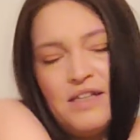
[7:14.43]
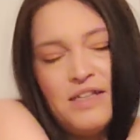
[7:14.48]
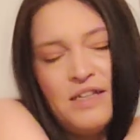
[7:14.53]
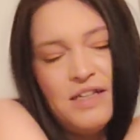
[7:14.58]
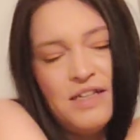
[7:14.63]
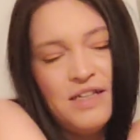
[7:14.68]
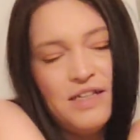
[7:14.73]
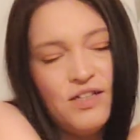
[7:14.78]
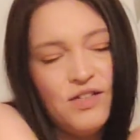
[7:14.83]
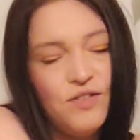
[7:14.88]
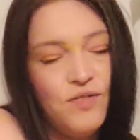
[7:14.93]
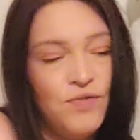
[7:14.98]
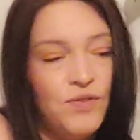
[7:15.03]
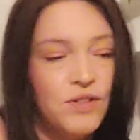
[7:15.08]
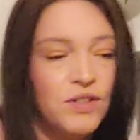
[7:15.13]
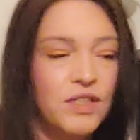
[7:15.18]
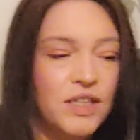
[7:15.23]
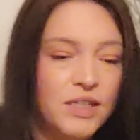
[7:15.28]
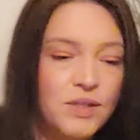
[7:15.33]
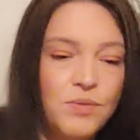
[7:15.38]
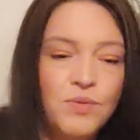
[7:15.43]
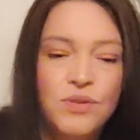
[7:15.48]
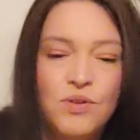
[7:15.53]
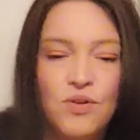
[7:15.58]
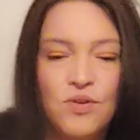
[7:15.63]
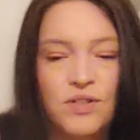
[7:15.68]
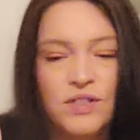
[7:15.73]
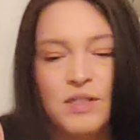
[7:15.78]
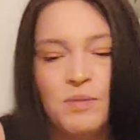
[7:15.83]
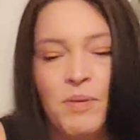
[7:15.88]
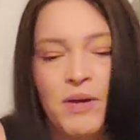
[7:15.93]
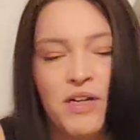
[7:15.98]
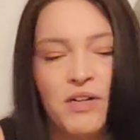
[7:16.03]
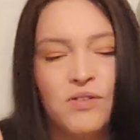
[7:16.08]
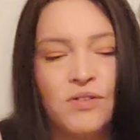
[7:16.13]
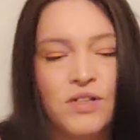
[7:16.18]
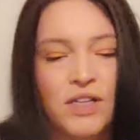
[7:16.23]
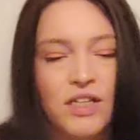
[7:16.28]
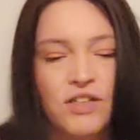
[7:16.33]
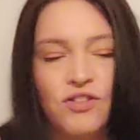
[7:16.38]
and I do feel like with all this
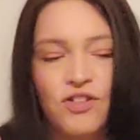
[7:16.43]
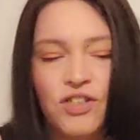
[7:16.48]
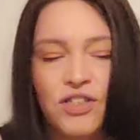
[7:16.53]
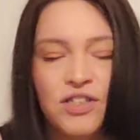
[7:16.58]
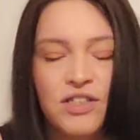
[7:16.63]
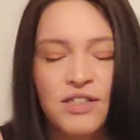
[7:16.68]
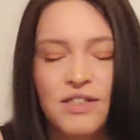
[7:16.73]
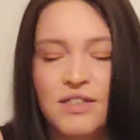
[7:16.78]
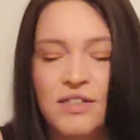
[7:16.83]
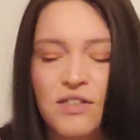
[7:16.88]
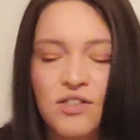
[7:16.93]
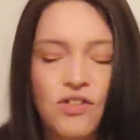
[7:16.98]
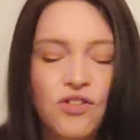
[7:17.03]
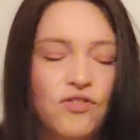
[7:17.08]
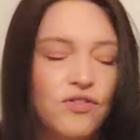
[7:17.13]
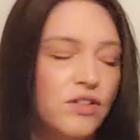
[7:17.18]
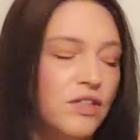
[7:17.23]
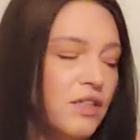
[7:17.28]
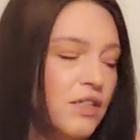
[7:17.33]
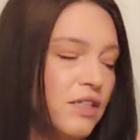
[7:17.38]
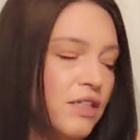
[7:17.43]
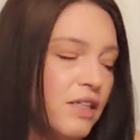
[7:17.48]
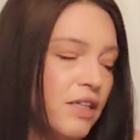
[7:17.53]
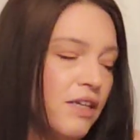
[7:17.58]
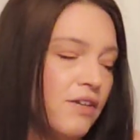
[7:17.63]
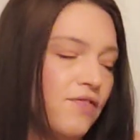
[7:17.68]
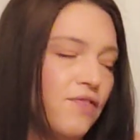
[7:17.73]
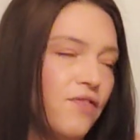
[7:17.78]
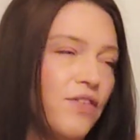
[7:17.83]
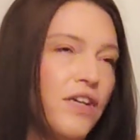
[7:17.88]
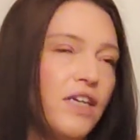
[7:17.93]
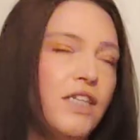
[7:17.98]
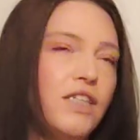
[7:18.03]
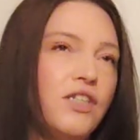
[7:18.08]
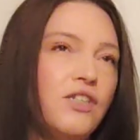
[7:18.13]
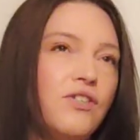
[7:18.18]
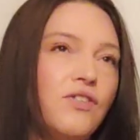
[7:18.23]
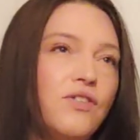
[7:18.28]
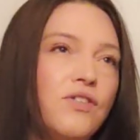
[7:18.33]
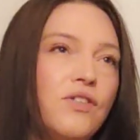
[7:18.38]
pentacle energy, this is strictly like
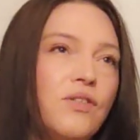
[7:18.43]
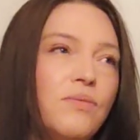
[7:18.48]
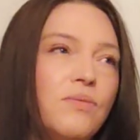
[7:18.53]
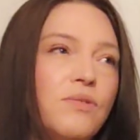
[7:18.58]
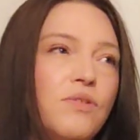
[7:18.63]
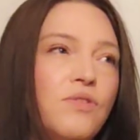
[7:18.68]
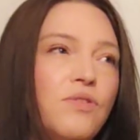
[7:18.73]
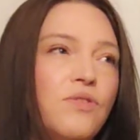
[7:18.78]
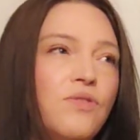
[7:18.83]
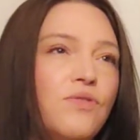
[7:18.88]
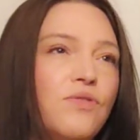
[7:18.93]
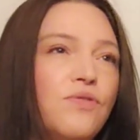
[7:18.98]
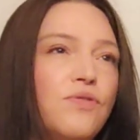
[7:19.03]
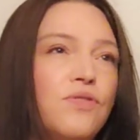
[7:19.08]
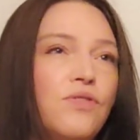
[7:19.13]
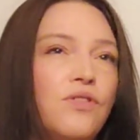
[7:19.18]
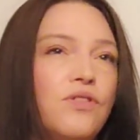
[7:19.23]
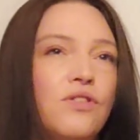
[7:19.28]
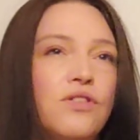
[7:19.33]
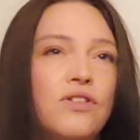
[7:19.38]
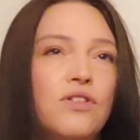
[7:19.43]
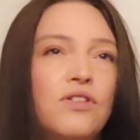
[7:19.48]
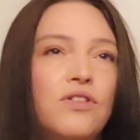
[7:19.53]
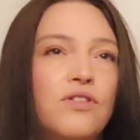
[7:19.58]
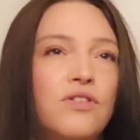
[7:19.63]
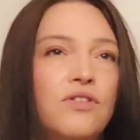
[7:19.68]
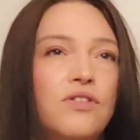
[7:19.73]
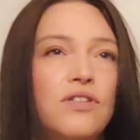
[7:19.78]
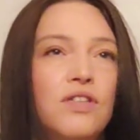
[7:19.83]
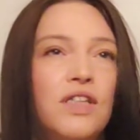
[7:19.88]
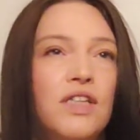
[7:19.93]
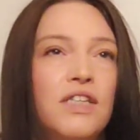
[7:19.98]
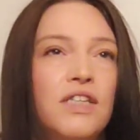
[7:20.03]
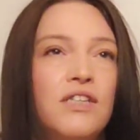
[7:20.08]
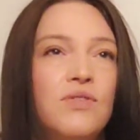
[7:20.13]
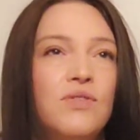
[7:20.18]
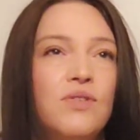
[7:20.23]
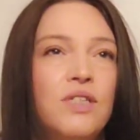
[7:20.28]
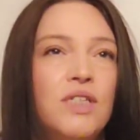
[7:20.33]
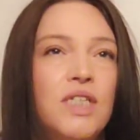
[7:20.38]
financial. So you
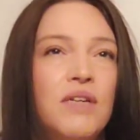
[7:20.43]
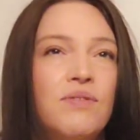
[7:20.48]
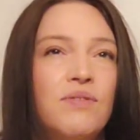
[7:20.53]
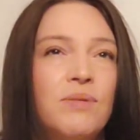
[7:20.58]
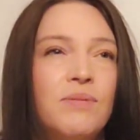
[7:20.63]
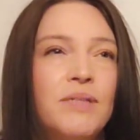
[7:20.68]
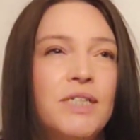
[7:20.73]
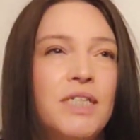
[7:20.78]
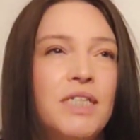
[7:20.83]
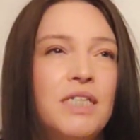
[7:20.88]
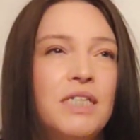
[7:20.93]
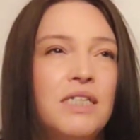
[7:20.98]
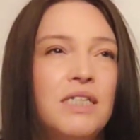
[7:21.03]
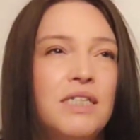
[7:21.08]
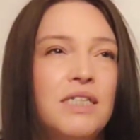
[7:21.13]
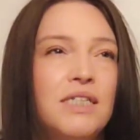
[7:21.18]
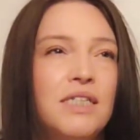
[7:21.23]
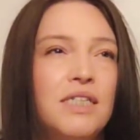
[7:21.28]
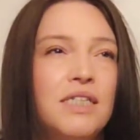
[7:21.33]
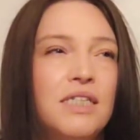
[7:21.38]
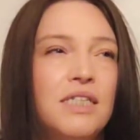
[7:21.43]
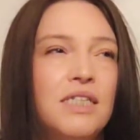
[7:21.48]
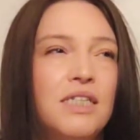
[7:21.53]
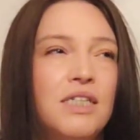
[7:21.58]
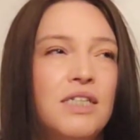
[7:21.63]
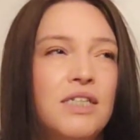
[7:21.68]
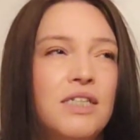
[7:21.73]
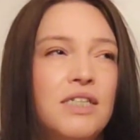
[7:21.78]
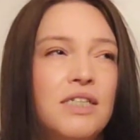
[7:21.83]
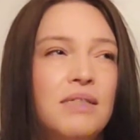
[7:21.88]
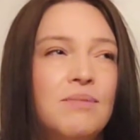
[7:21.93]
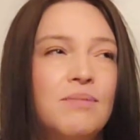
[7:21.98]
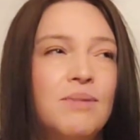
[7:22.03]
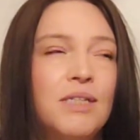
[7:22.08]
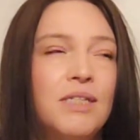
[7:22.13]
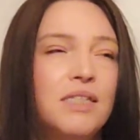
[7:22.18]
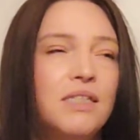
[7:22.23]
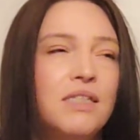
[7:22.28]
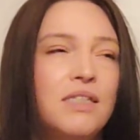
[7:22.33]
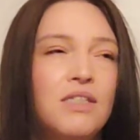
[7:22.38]
see everybody else is like stuck in this
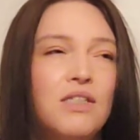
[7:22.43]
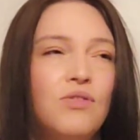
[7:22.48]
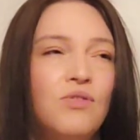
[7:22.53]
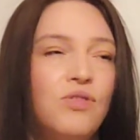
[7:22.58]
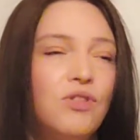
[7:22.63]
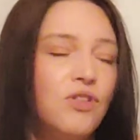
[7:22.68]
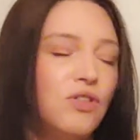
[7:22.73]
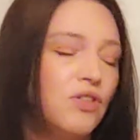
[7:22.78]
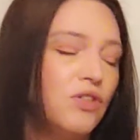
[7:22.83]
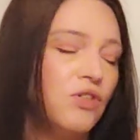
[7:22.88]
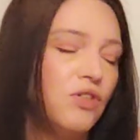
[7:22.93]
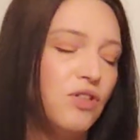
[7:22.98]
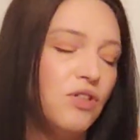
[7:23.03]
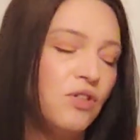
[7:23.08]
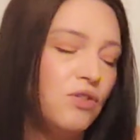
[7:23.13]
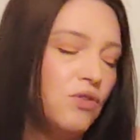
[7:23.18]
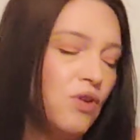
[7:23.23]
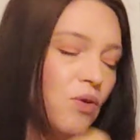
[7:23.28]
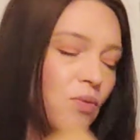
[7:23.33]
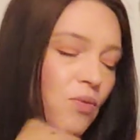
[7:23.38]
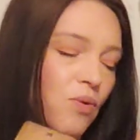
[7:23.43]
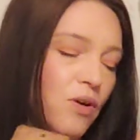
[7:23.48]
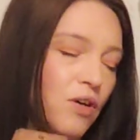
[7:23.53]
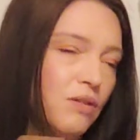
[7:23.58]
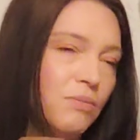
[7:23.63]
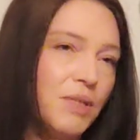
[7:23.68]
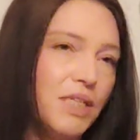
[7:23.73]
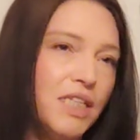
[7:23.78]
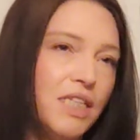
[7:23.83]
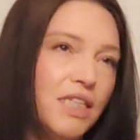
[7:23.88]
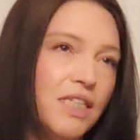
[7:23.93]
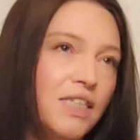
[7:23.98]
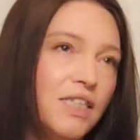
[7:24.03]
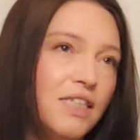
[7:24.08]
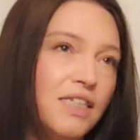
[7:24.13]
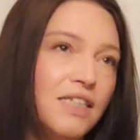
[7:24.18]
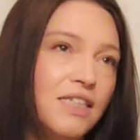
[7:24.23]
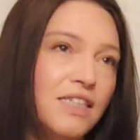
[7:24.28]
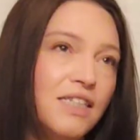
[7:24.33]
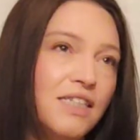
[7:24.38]
mess, and you don't want to be.
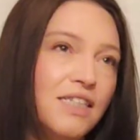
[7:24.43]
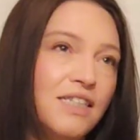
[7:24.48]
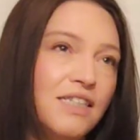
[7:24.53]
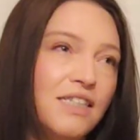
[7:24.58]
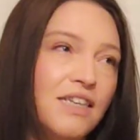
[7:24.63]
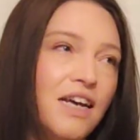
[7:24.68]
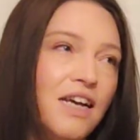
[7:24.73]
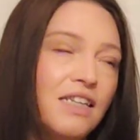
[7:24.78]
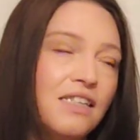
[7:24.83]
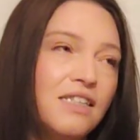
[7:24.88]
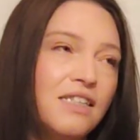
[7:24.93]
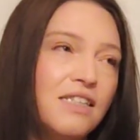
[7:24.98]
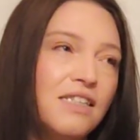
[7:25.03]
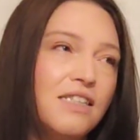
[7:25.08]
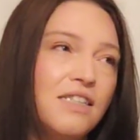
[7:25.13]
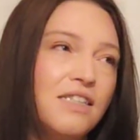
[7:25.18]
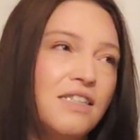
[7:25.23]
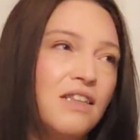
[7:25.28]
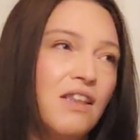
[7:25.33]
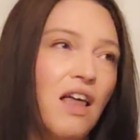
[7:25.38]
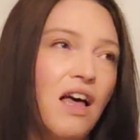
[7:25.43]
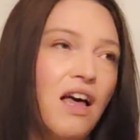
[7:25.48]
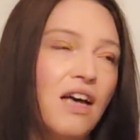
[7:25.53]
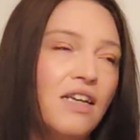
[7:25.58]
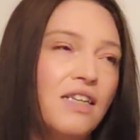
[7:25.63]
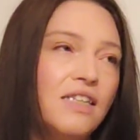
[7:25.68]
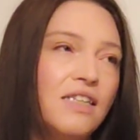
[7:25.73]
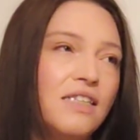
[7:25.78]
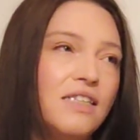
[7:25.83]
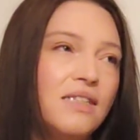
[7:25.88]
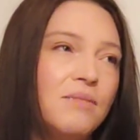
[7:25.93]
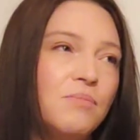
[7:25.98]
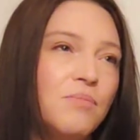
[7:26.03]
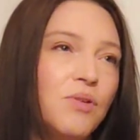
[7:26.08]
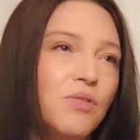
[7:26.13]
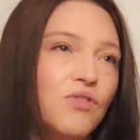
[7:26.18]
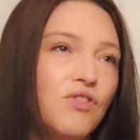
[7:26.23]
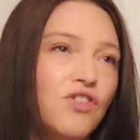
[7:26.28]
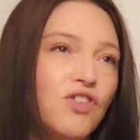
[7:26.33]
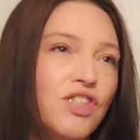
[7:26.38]
It's toxic. It's a lie. It's some
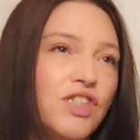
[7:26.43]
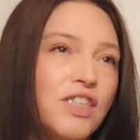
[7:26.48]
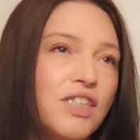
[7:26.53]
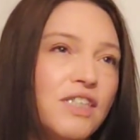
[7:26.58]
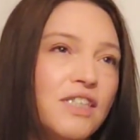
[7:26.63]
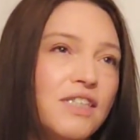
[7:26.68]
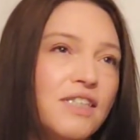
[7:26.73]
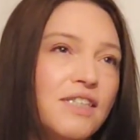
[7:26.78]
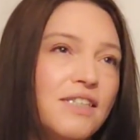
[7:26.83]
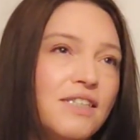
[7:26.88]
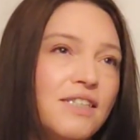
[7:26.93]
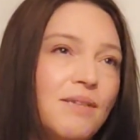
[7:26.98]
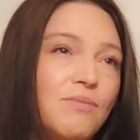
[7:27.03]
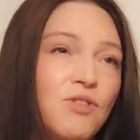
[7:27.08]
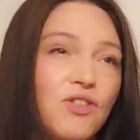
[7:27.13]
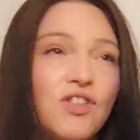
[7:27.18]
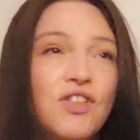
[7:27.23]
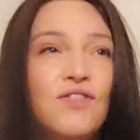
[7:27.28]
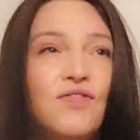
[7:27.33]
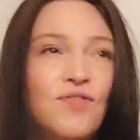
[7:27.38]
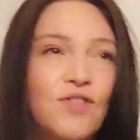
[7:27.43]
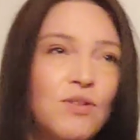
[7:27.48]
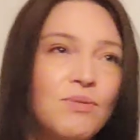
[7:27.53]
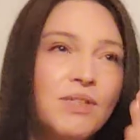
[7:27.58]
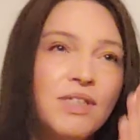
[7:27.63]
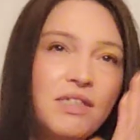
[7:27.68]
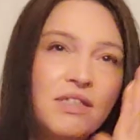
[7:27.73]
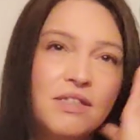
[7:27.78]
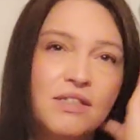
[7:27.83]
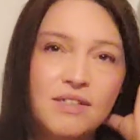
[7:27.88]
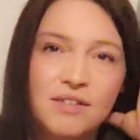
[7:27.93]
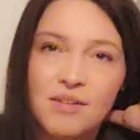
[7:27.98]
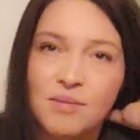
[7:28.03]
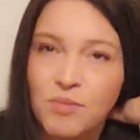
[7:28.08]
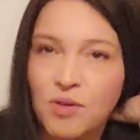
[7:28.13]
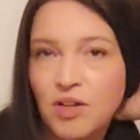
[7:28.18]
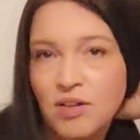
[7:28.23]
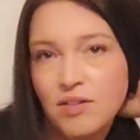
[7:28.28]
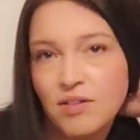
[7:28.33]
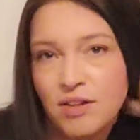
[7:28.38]
bullshit. I'm just confirming this to
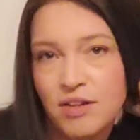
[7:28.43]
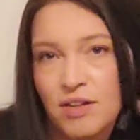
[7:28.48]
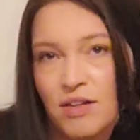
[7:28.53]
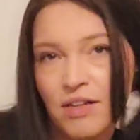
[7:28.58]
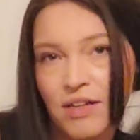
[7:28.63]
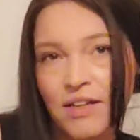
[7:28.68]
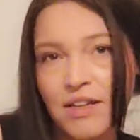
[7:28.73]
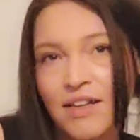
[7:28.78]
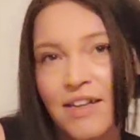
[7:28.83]
someone, I think.